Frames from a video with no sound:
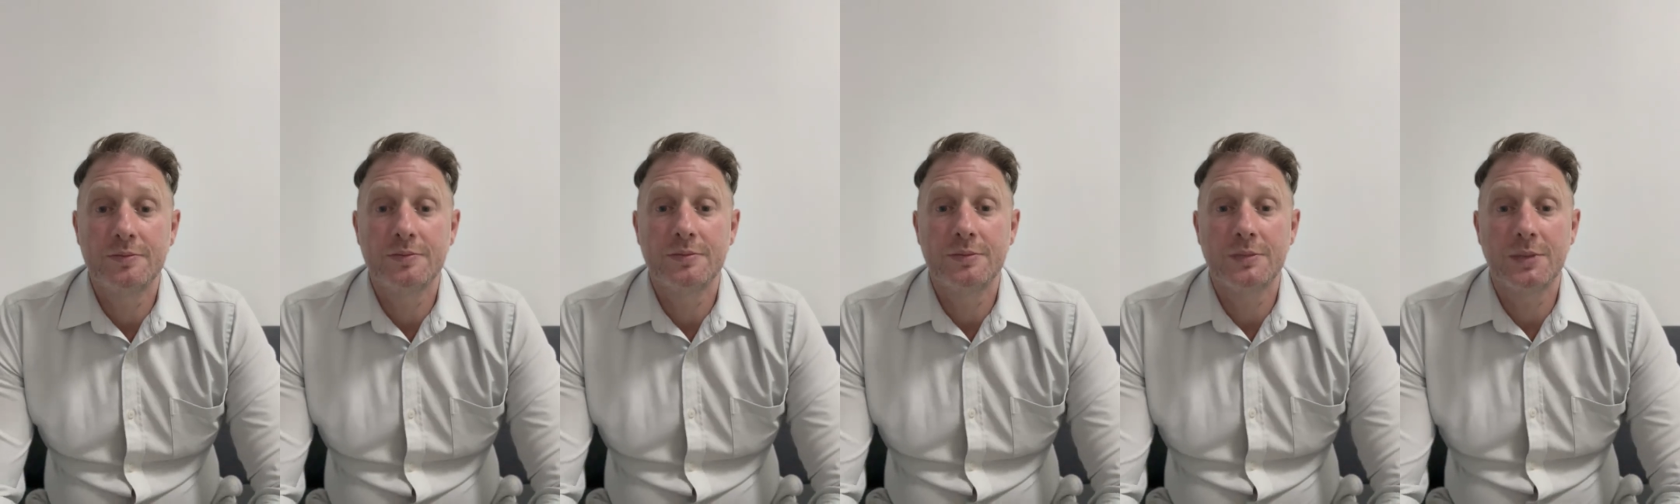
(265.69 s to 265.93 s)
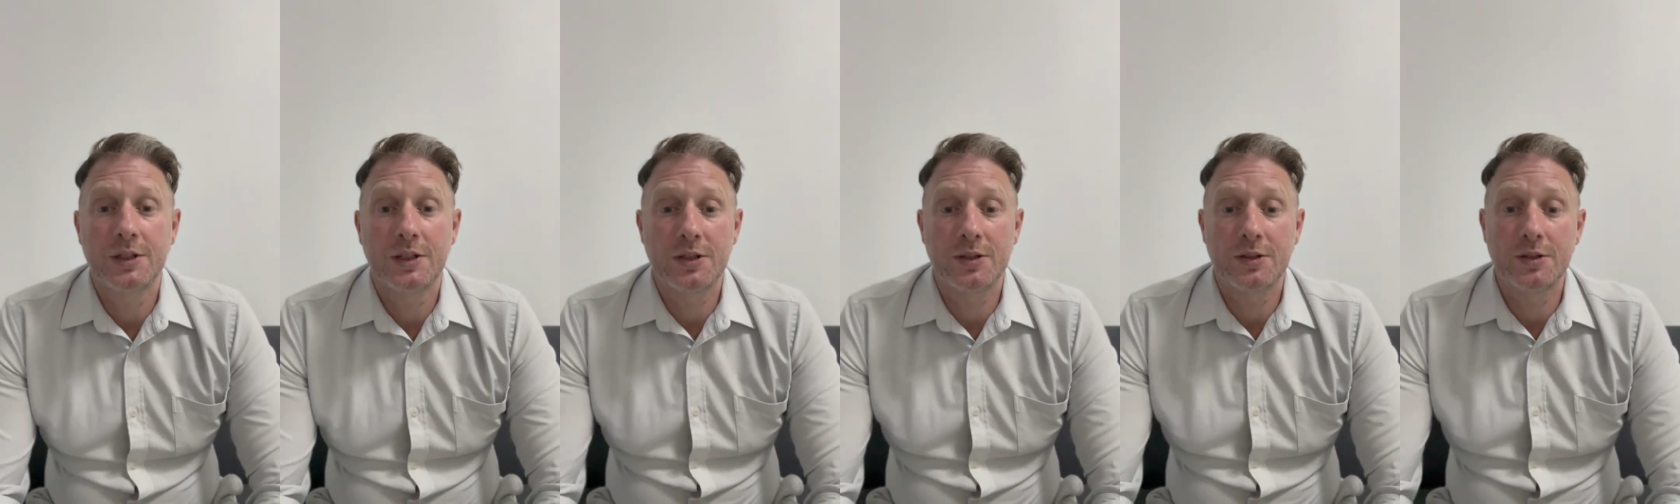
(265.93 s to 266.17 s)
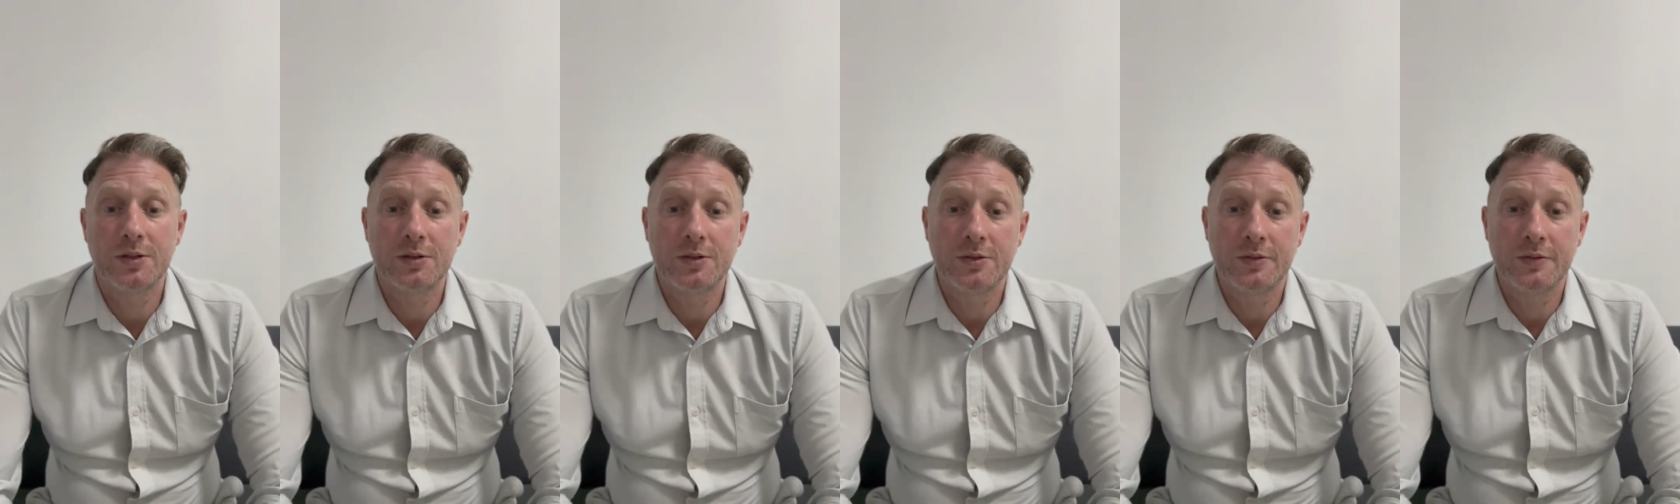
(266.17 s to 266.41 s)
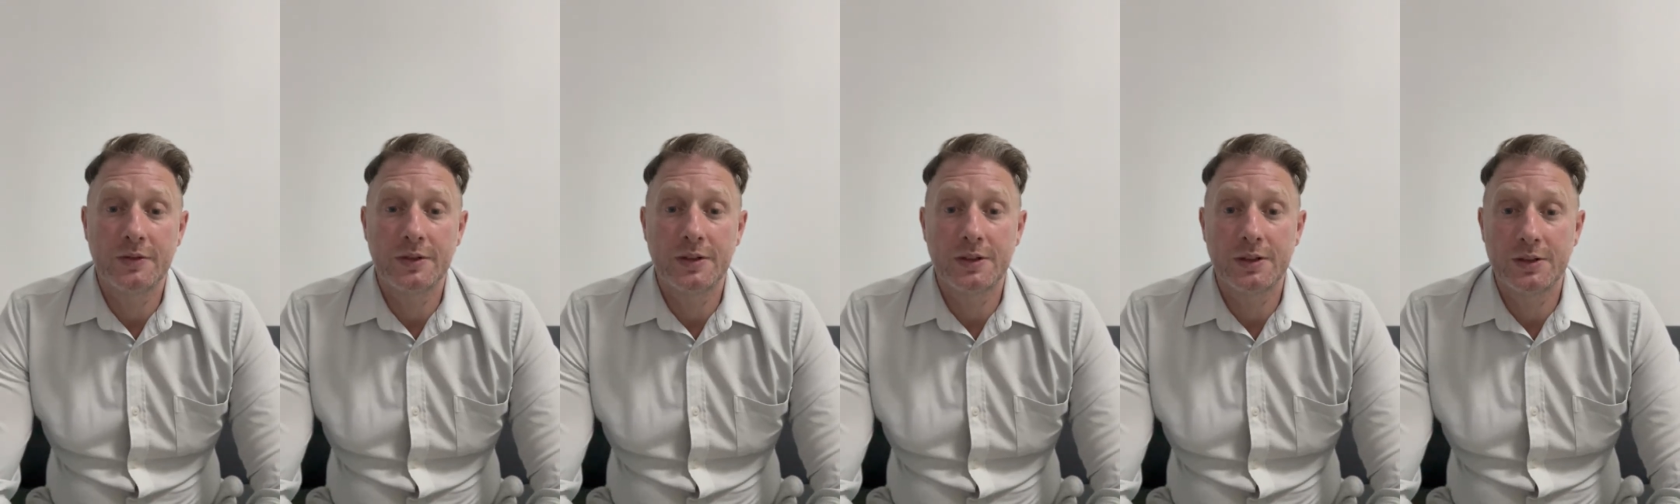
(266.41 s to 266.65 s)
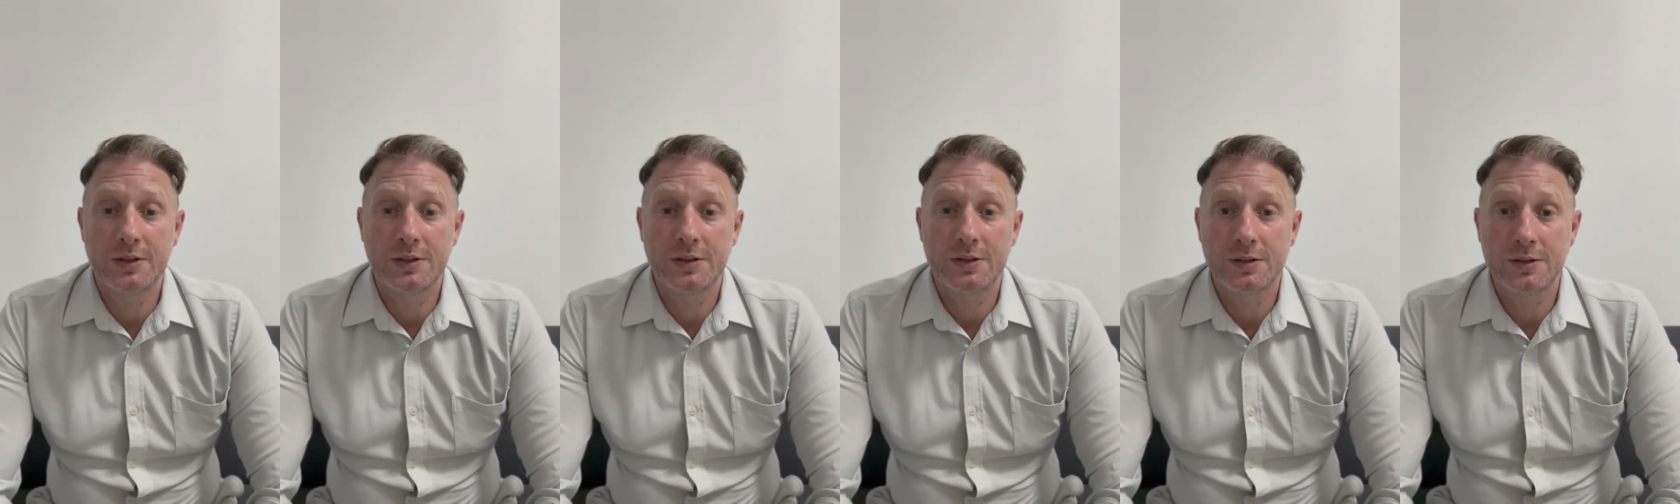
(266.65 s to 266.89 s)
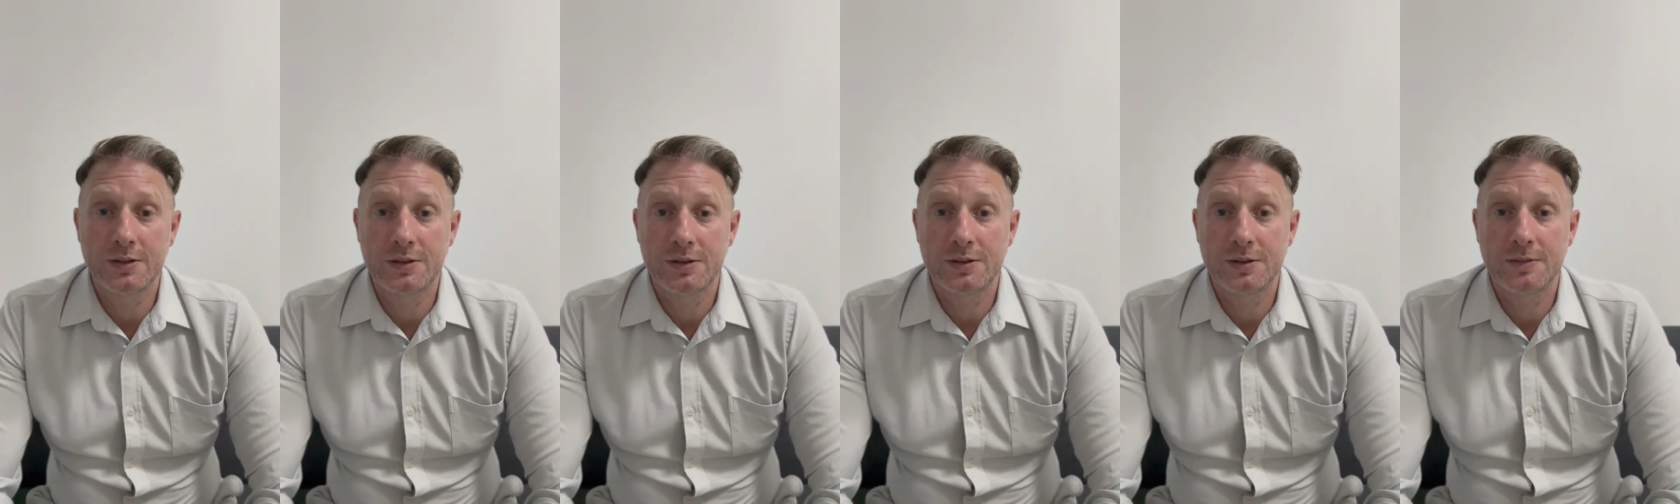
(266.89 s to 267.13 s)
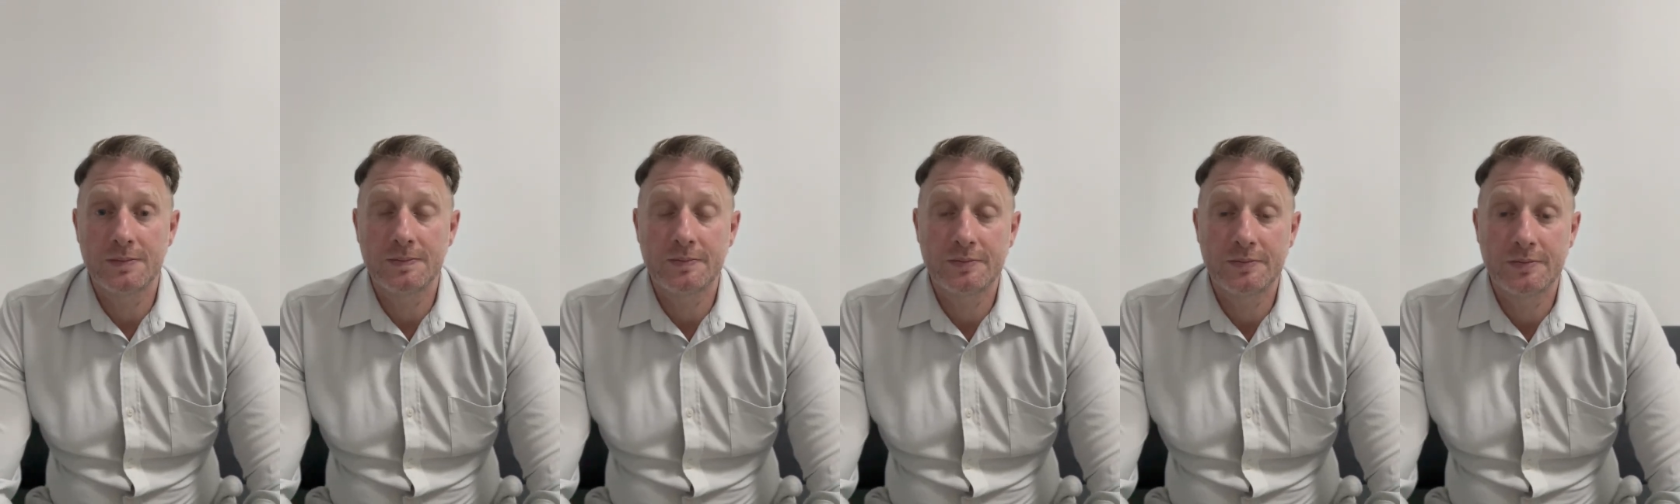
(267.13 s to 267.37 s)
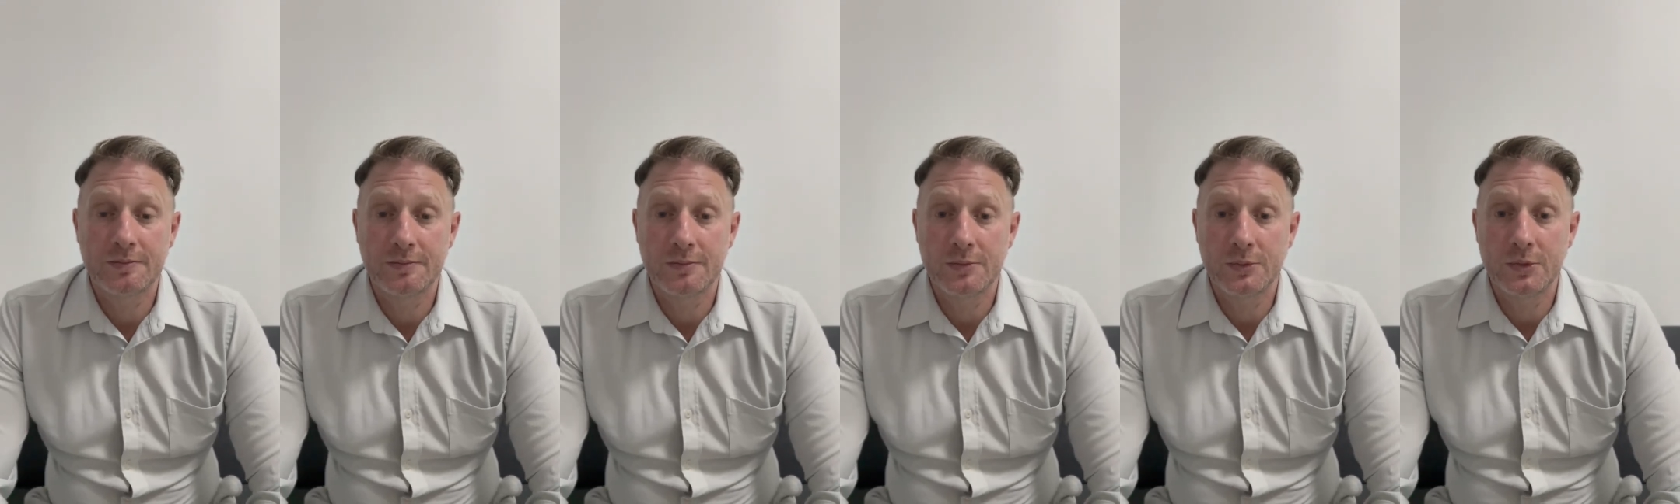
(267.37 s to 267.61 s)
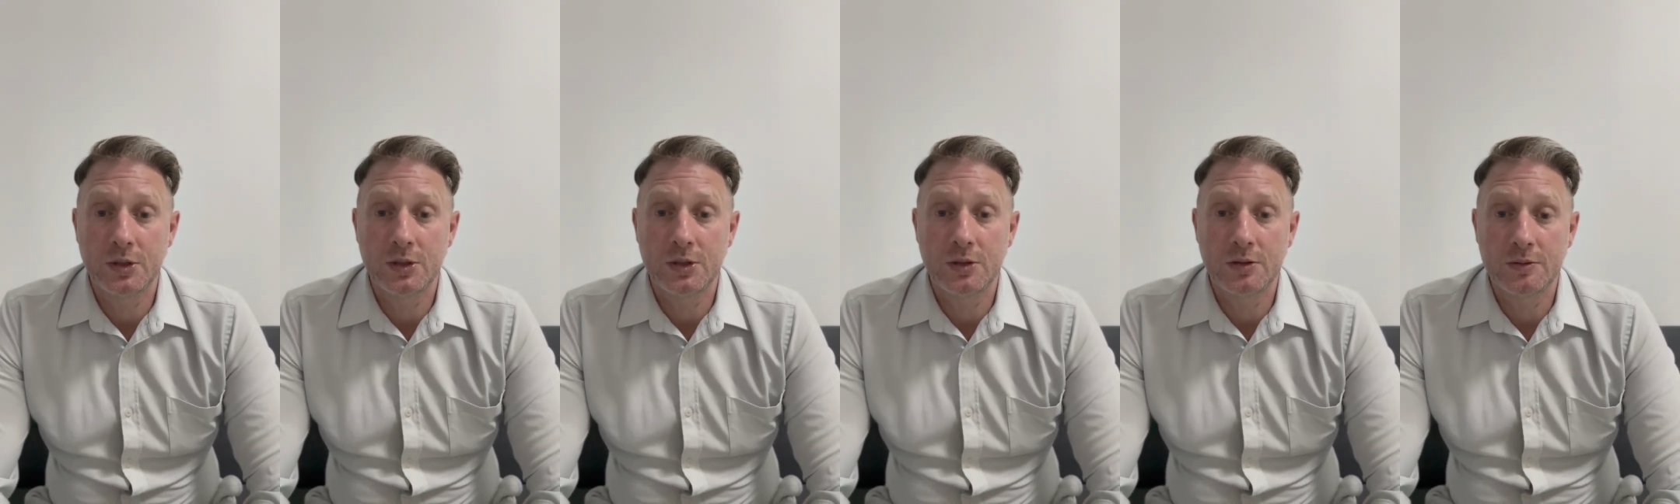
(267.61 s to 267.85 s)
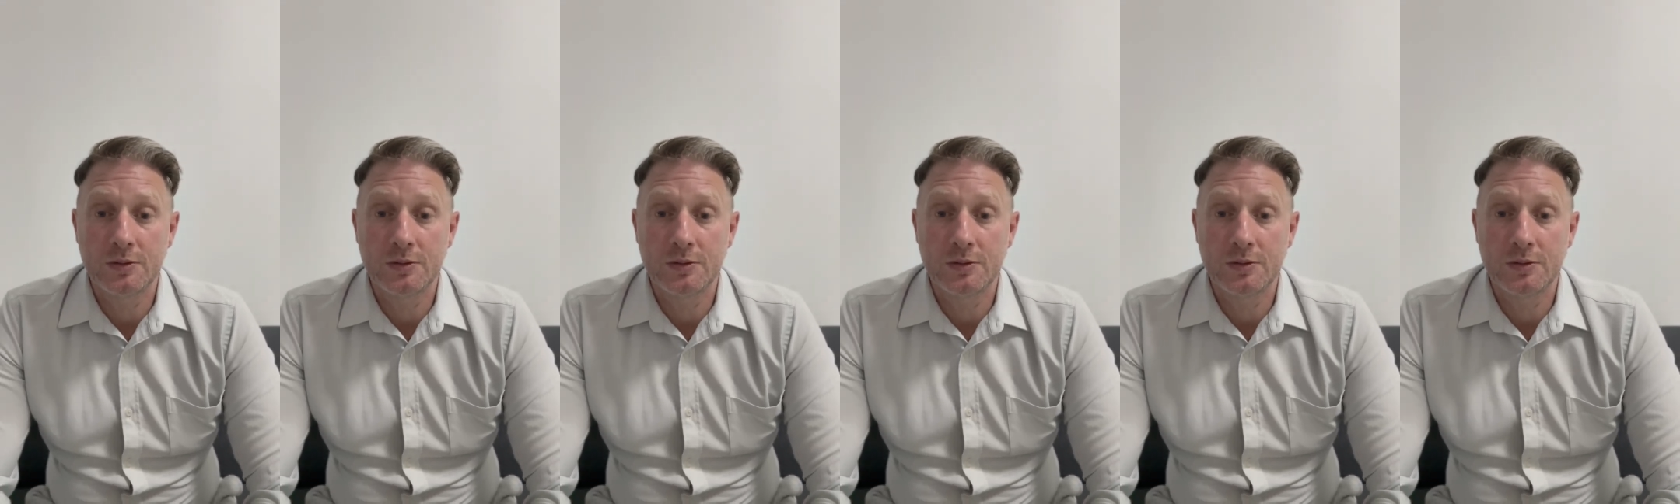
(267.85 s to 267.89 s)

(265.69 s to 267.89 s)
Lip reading: I don't know who Vin Diesel is. No.